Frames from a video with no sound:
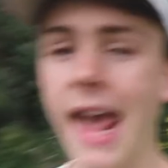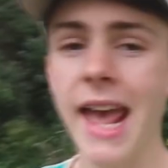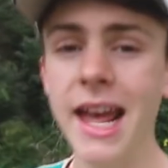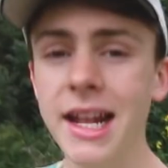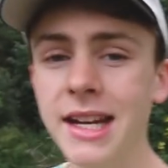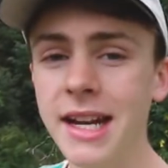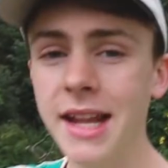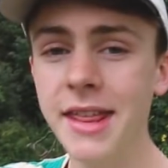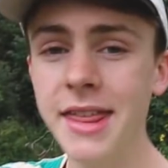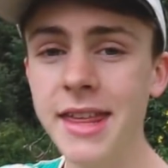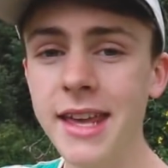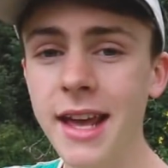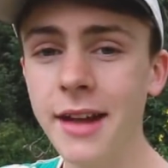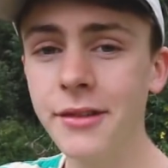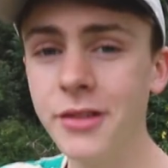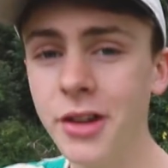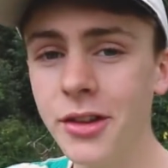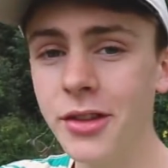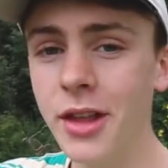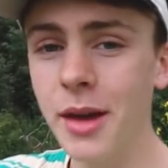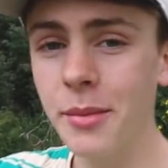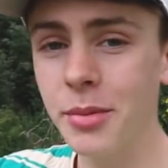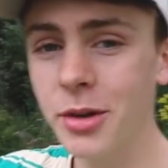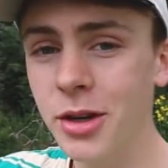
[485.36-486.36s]
and I think I've
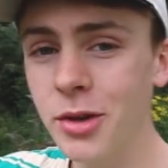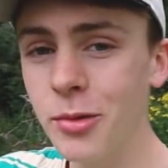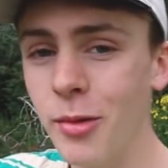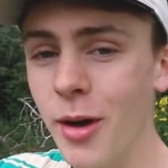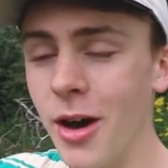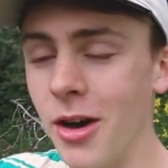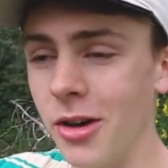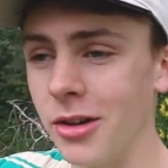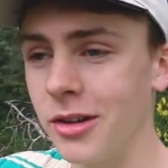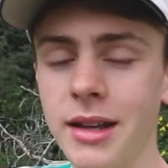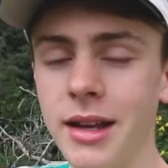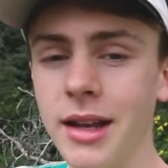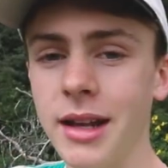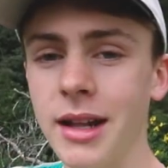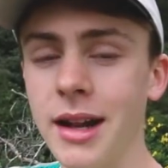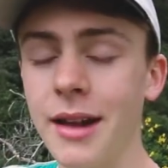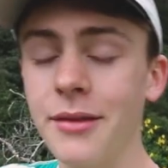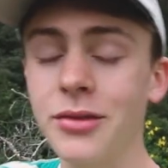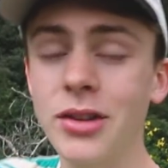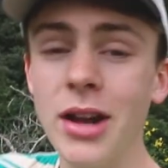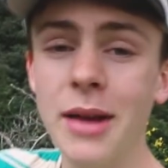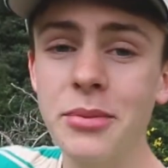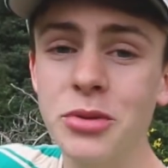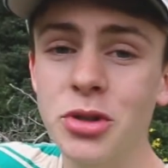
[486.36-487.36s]
done that pretty well. And
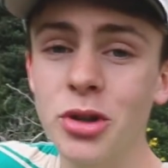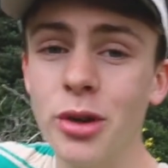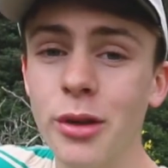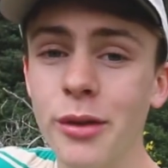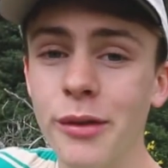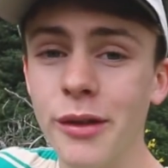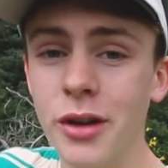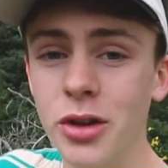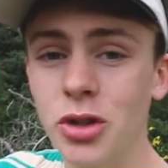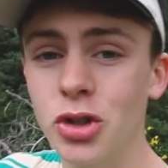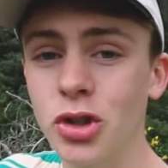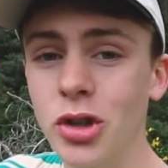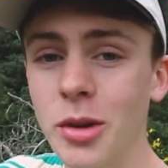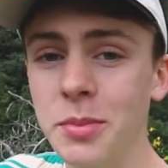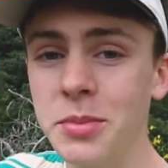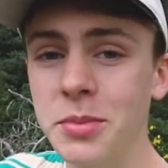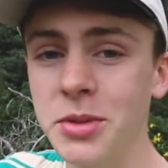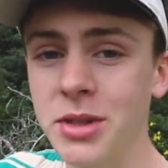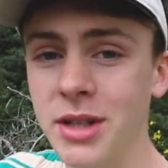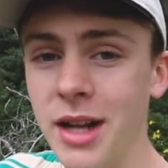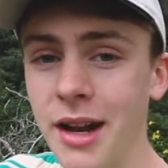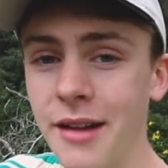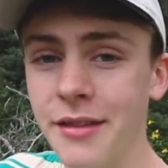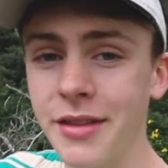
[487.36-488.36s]
I've captured all of our
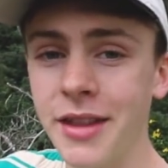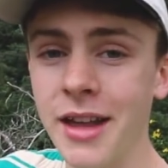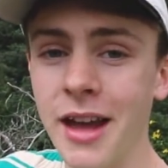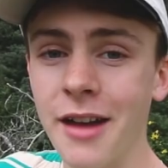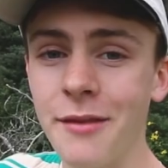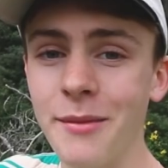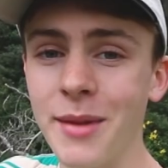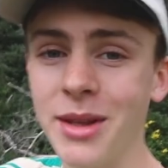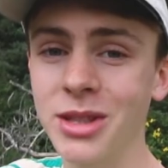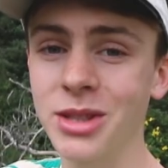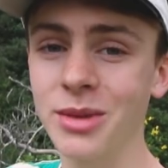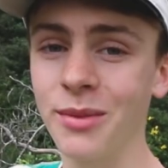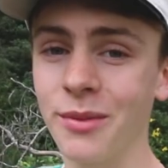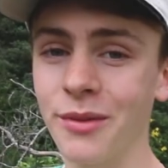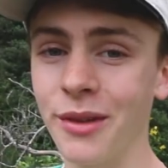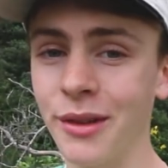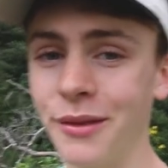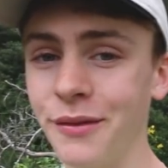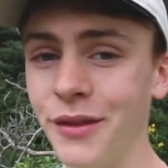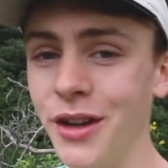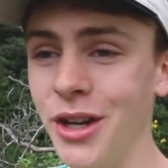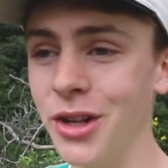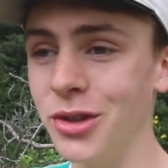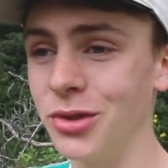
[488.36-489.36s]
trips, and I think I've made some
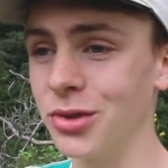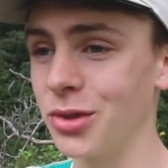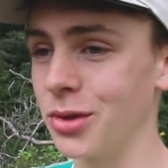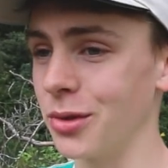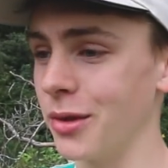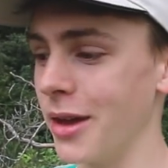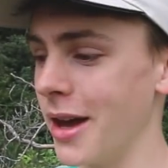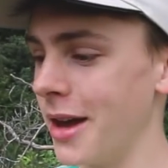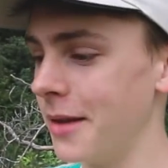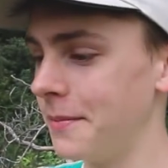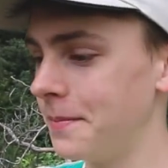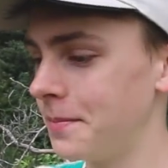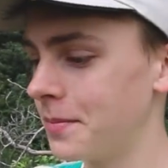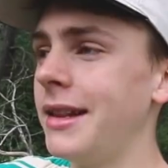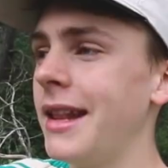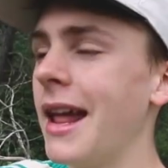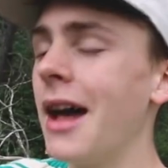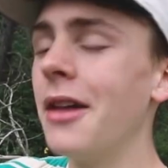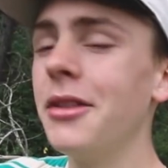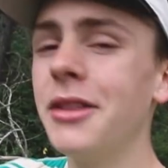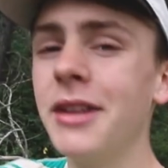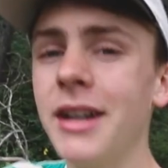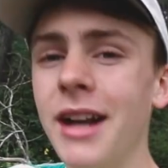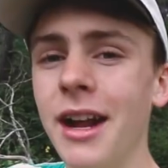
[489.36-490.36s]
fun videos through that.
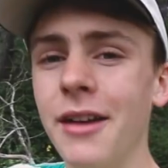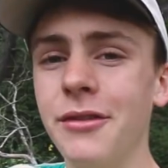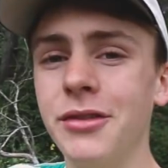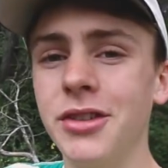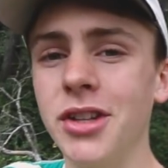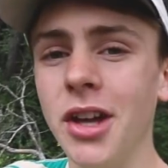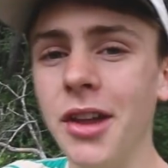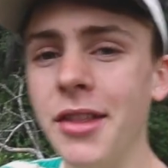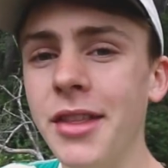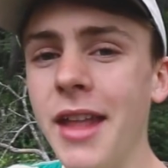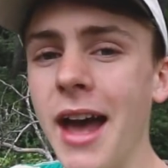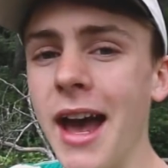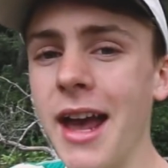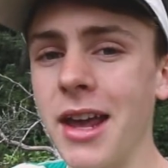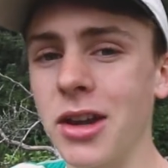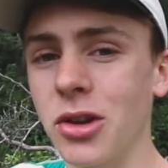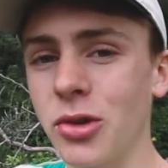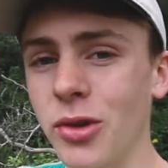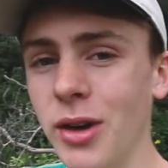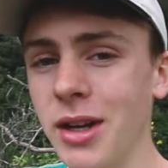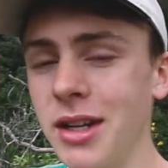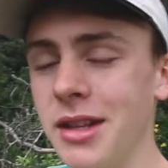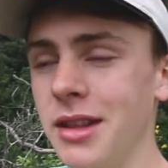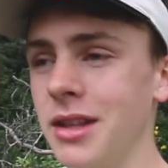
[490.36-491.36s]
Now that I've done that and
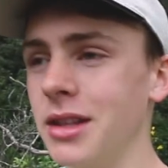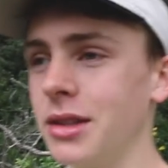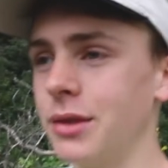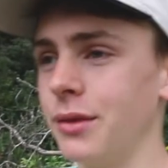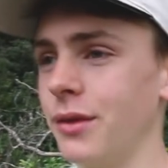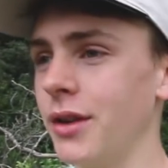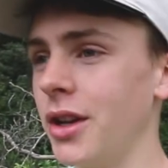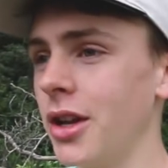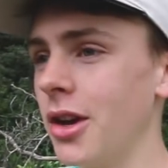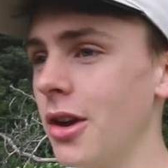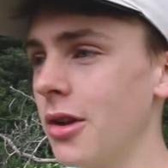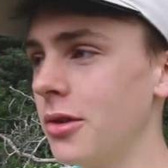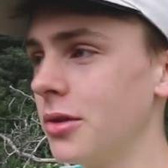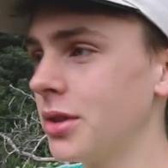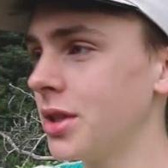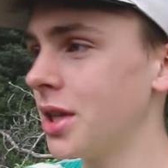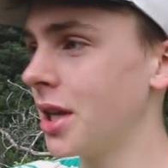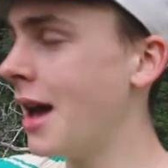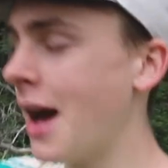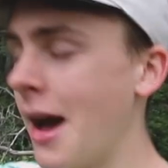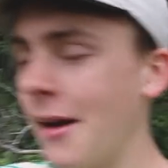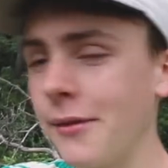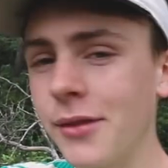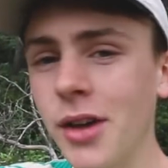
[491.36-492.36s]
created these videos,
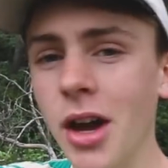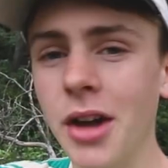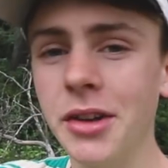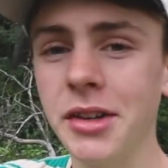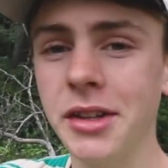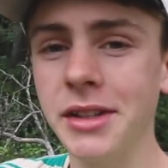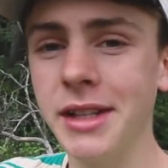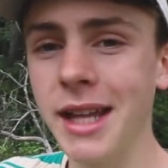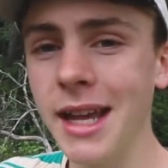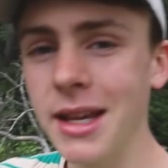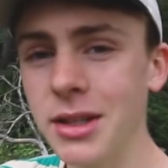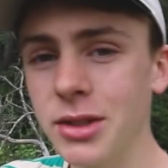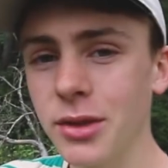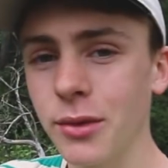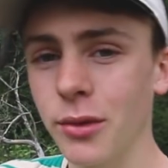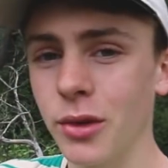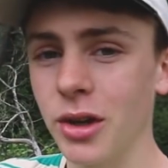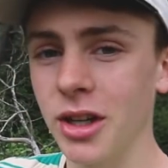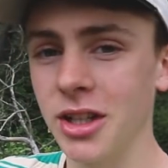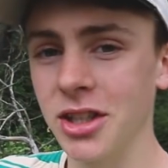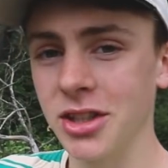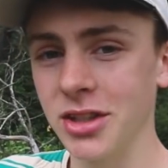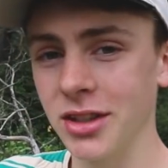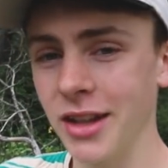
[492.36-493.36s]
I've gotten a taste of
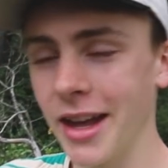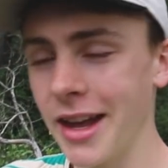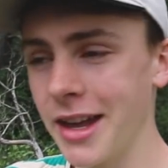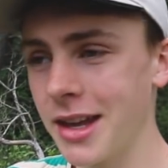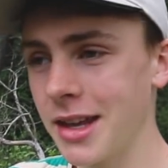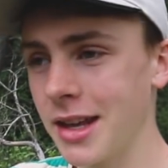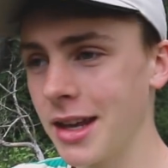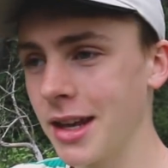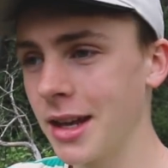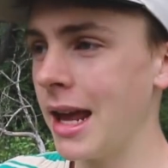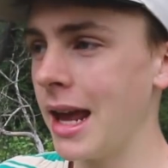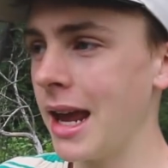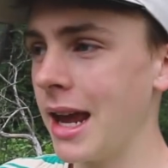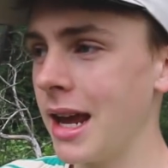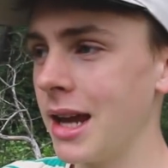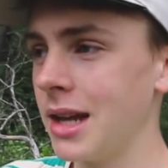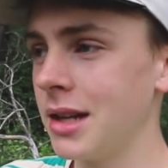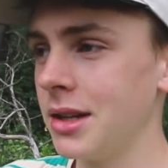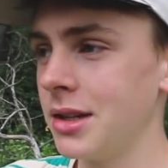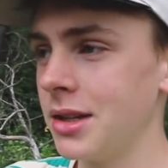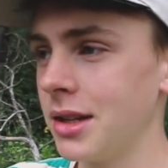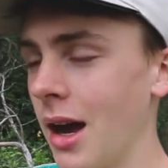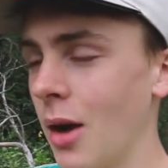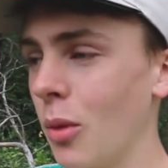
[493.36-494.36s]
what it's like,
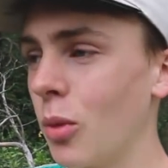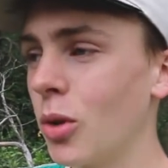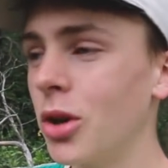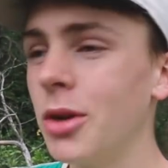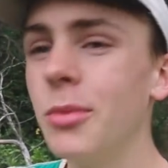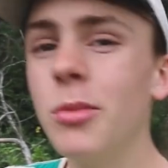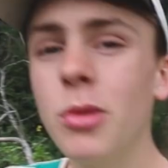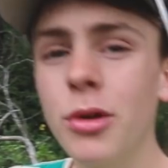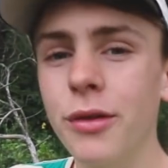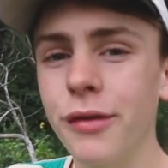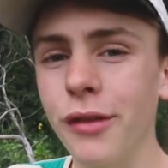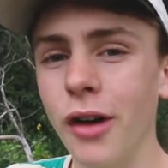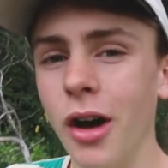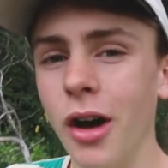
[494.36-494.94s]
and I wanna move